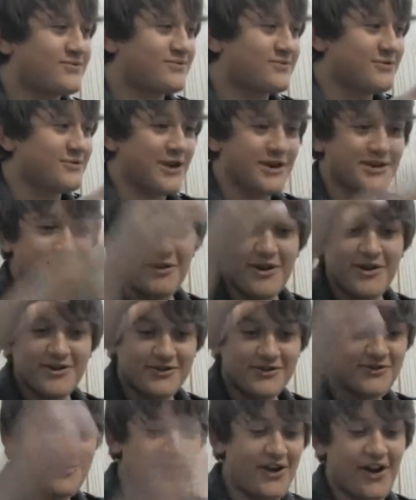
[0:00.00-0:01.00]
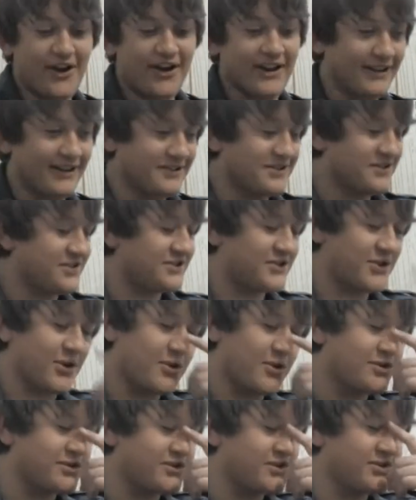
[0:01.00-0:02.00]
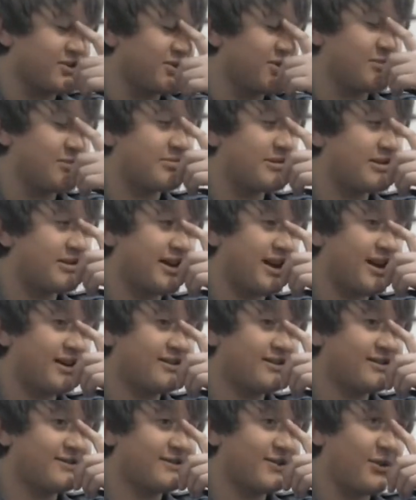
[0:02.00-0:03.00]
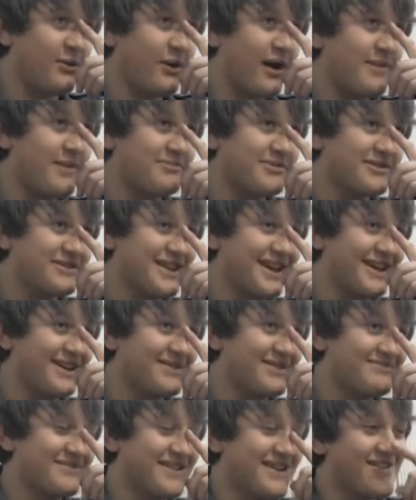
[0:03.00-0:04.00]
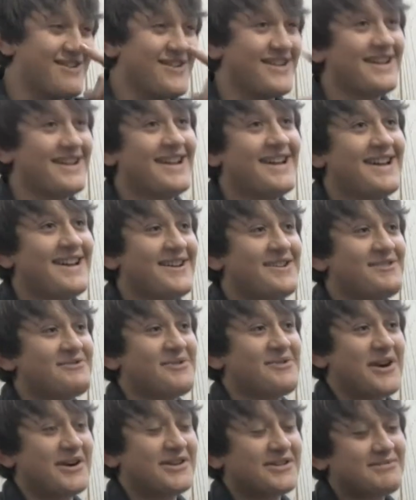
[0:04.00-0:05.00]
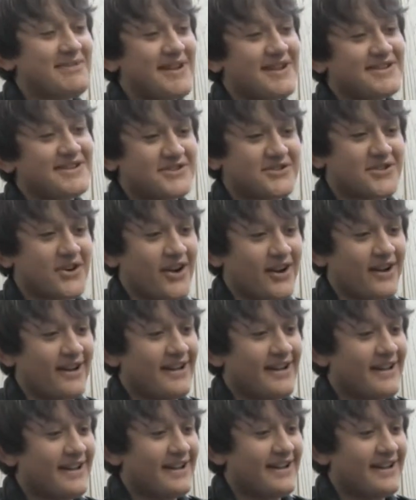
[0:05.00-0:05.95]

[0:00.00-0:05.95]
where's my straw? It was so stupid. I don't even know why I put that up there. Where's my straw?